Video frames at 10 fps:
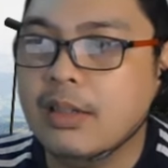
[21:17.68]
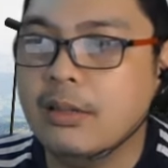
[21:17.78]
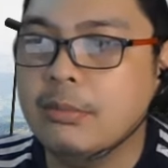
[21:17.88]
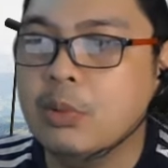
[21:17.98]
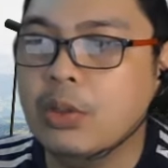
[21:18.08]

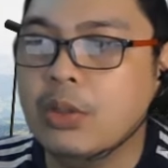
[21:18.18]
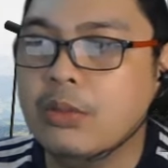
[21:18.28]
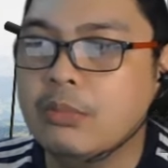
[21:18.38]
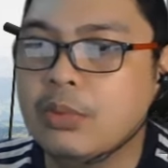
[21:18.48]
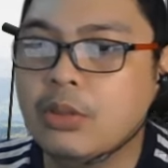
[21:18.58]

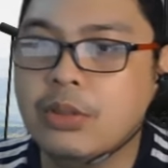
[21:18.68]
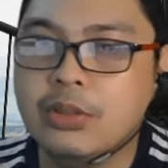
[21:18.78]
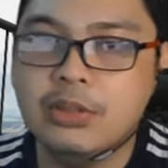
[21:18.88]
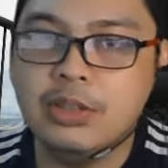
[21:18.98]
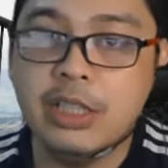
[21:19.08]
more
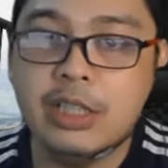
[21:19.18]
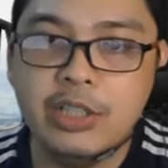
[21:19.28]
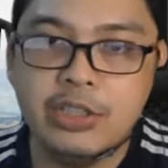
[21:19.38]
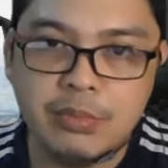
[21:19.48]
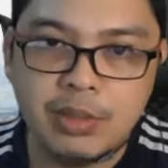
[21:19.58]
on
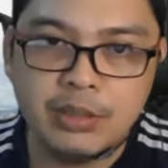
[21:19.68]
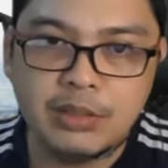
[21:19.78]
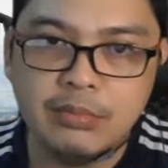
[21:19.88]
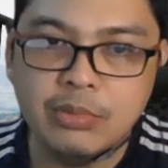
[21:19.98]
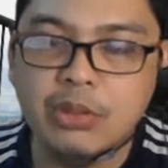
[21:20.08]
engagement,
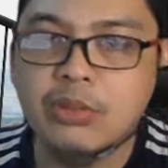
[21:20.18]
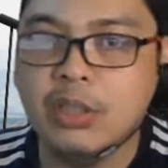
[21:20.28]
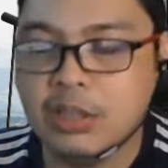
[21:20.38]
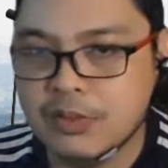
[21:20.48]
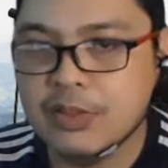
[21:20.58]
more on
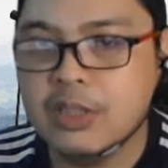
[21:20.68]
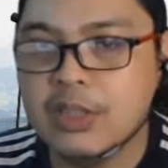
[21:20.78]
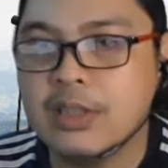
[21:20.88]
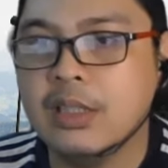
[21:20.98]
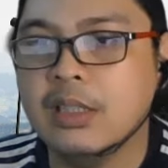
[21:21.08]

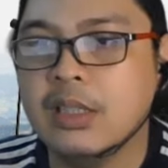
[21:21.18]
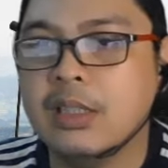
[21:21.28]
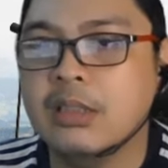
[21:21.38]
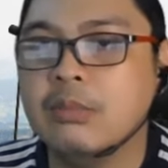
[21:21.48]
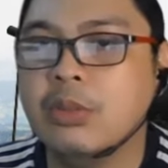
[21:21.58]
activities talaga,
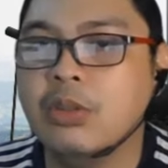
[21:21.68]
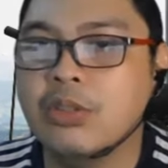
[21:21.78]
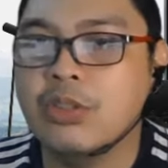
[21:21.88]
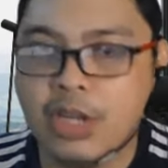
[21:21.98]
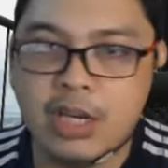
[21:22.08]

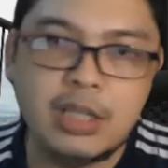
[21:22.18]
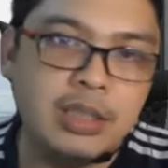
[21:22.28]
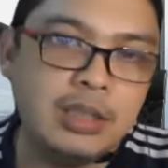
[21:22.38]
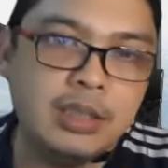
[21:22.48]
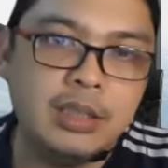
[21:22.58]
more on
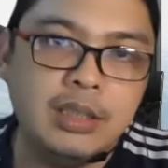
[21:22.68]
sharing.